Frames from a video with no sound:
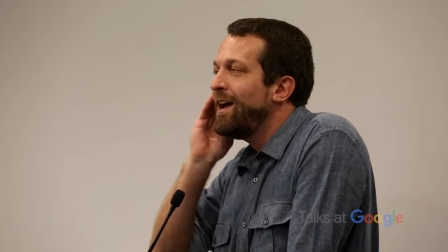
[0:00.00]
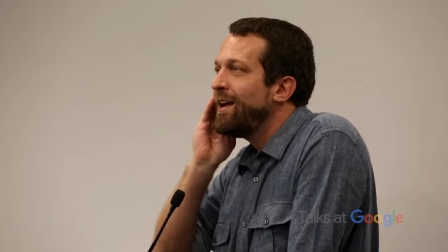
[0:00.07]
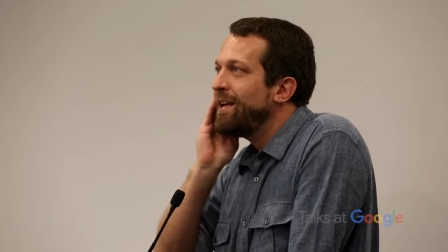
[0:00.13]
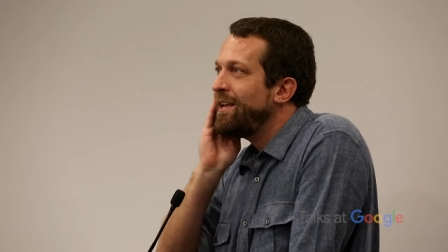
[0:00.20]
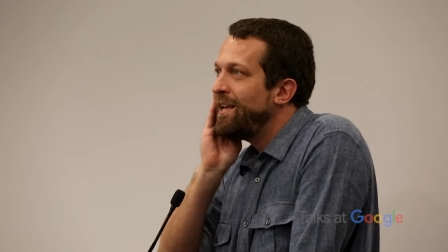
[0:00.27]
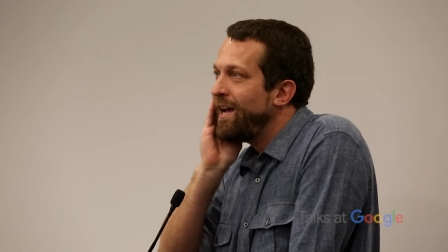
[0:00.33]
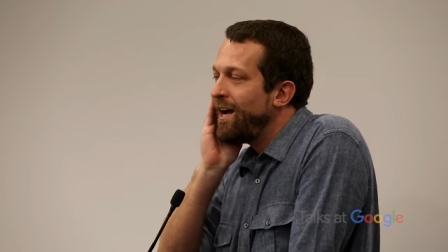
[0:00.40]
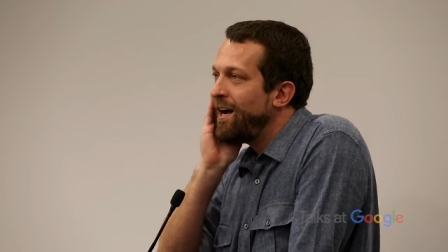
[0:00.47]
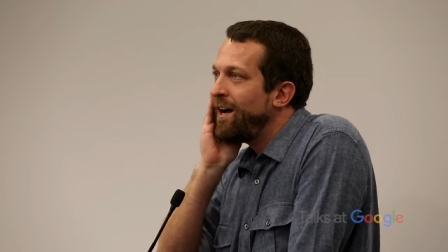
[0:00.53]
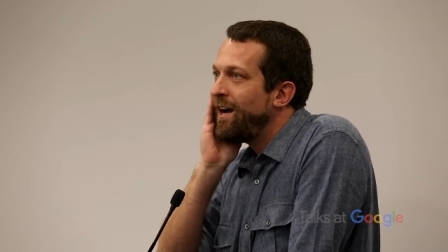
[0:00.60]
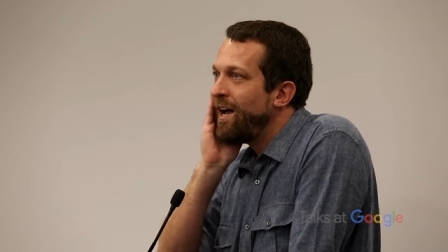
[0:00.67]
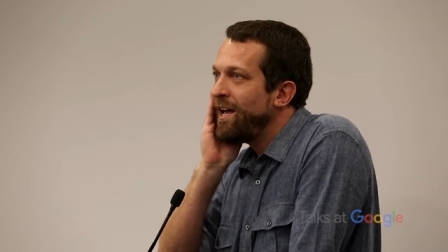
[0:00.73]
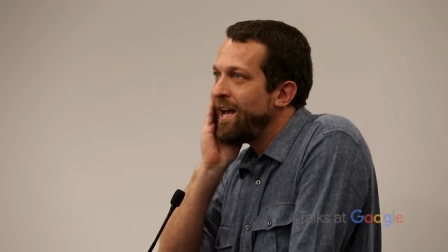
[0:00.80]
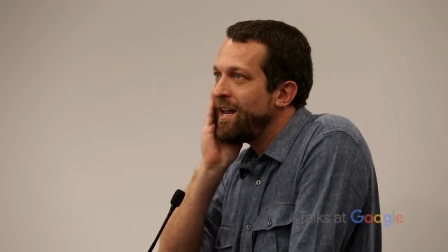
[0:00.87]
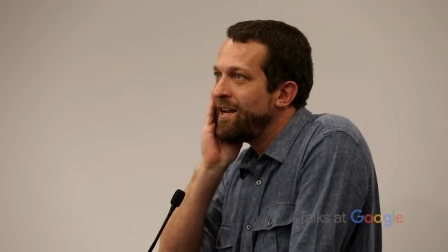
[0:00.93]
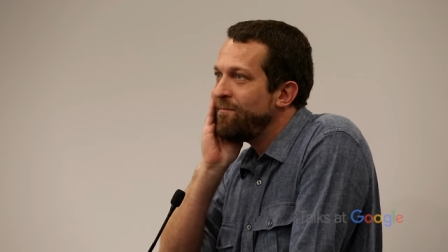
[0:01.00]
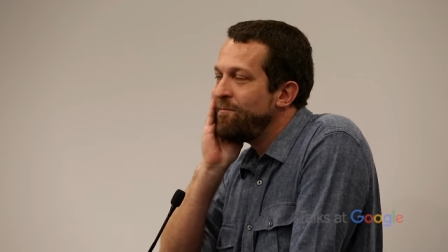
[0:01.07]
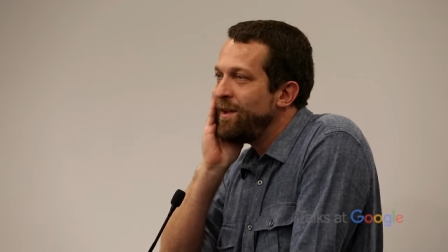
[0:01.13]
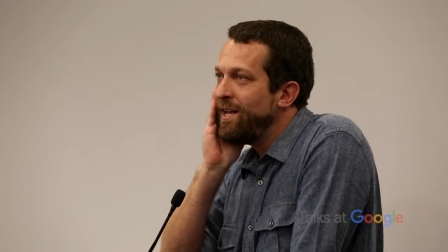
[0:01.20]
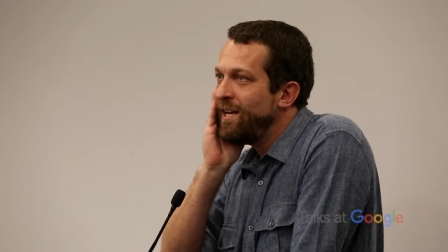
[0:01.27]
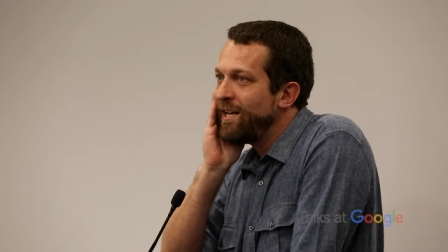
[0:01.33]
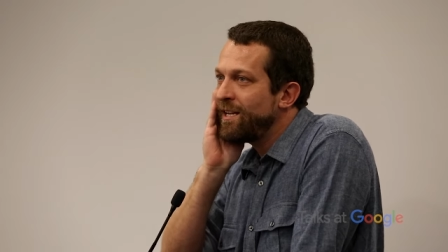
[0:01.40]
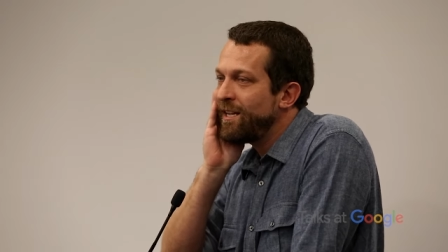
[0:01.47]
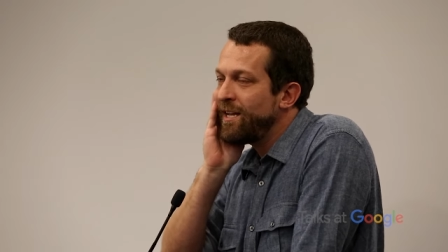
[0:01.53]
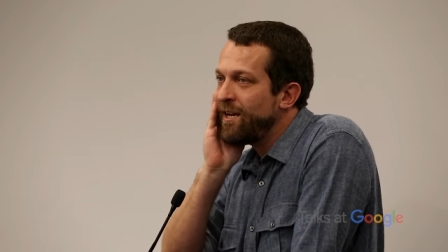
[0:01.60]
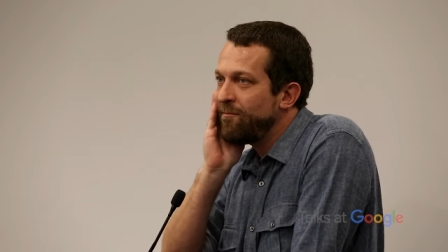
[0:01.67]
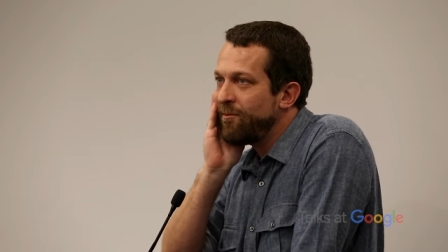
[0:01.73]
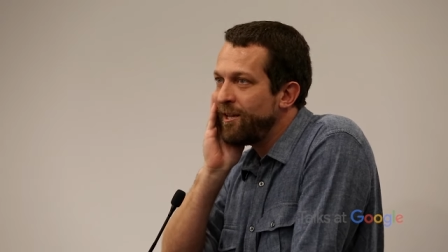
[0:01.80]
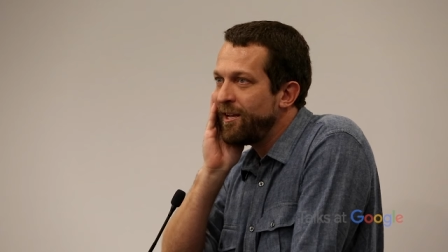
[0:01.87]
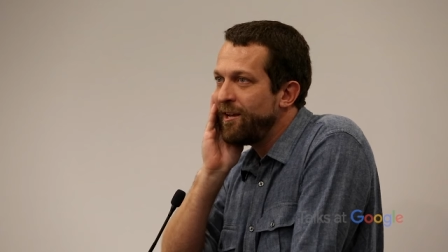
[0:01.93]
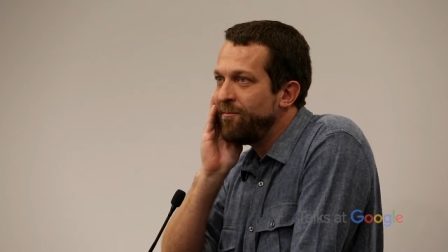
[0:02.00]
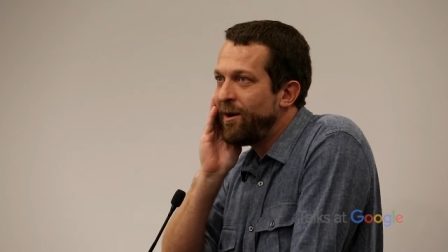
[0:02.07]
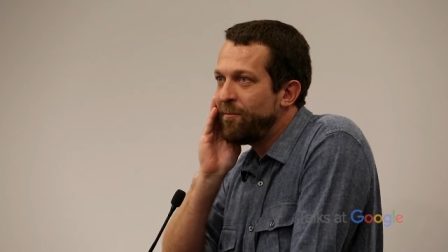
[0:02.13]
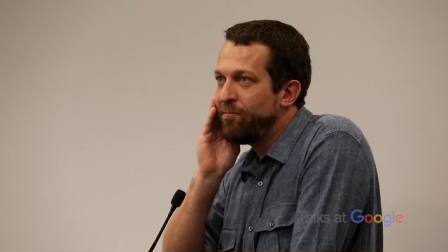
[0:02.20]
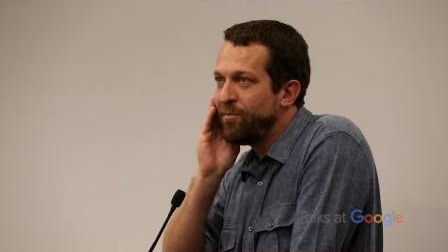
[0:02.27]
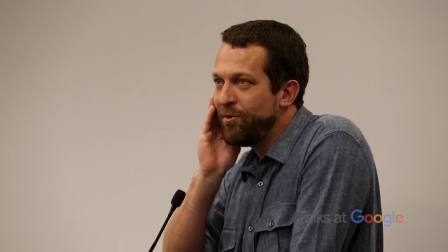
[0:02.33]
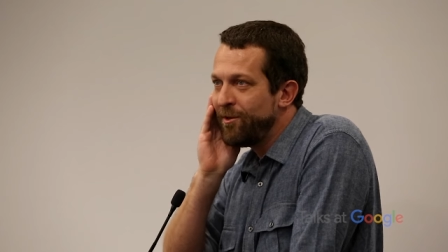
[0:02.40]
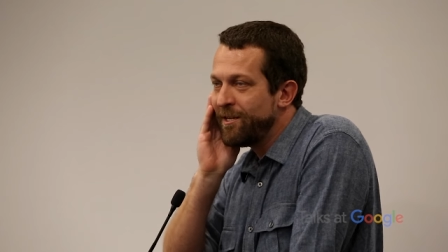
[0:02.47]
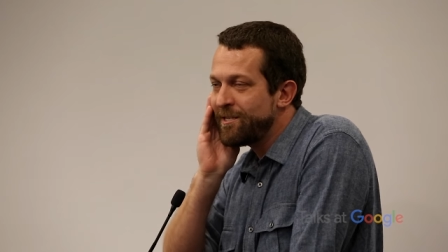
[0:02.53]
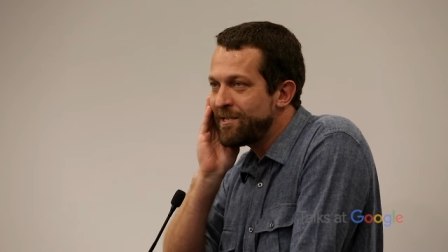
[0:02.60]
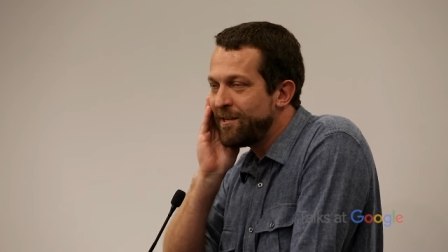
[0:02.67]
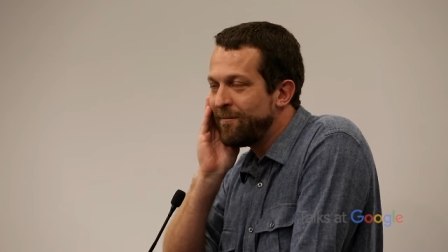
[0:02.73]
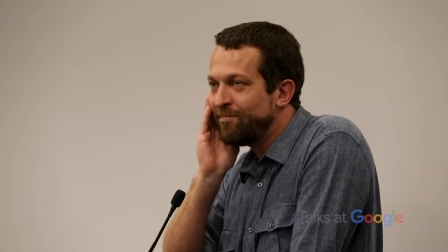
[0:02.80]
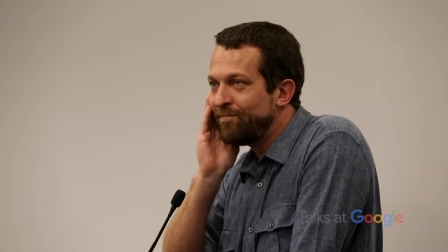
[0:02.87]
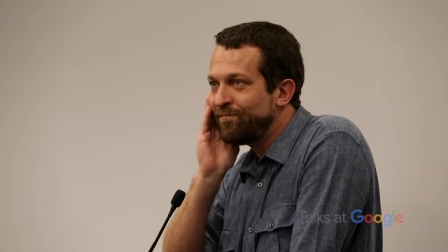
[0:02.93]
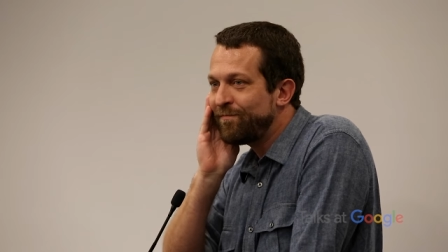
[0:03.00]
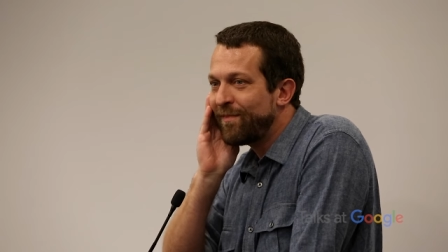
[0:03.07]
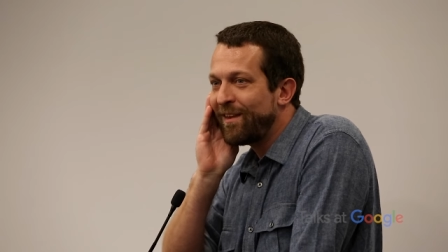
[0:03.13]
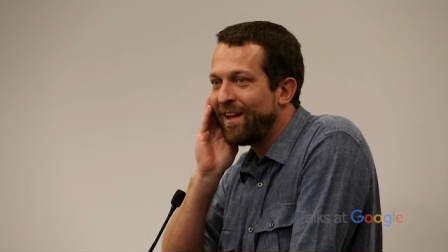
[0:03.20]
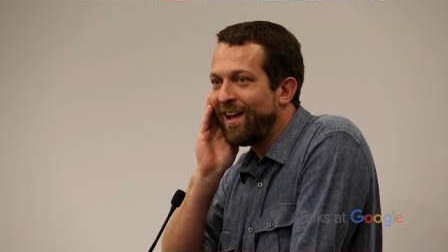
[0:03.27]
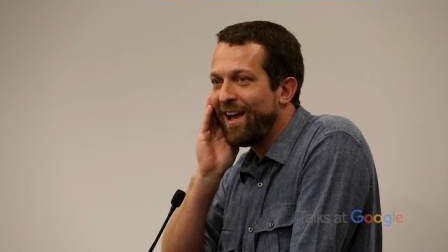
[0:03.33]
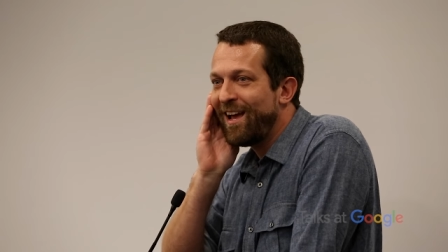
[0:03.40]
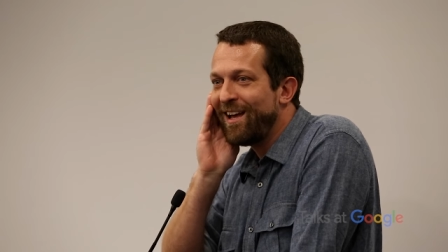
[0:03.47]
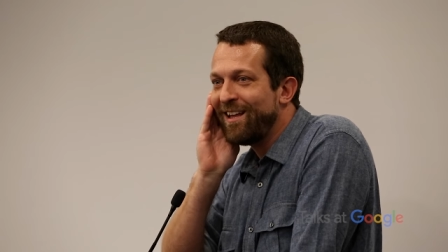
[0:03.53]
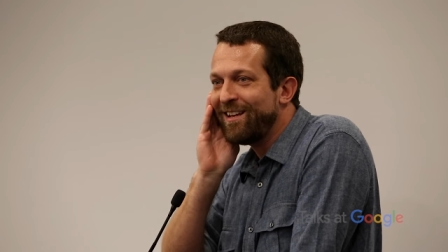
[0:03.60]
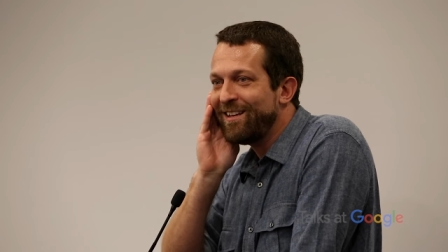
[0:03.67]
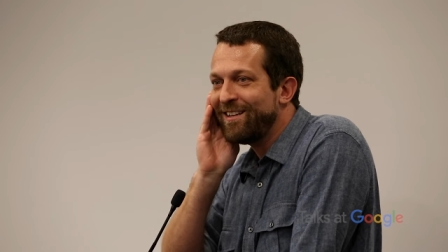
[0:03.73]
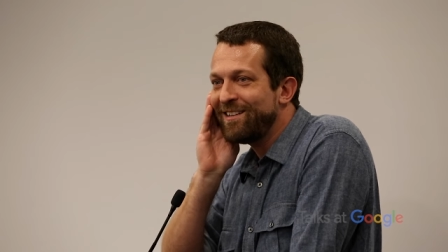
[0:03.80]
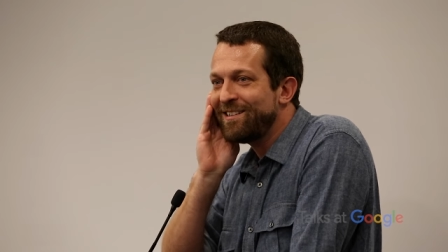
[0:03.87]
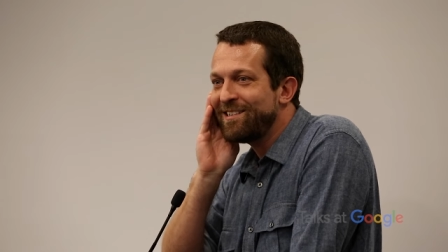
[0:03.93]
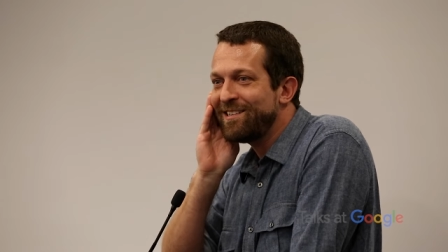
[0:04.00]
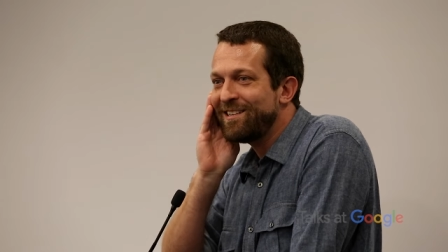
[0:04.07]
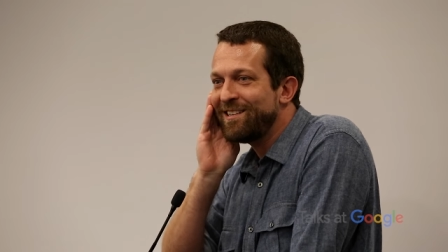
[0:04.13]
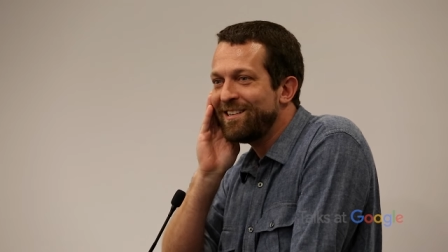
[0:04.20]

Yeah, and, immediately I'm thinking about Buddhism and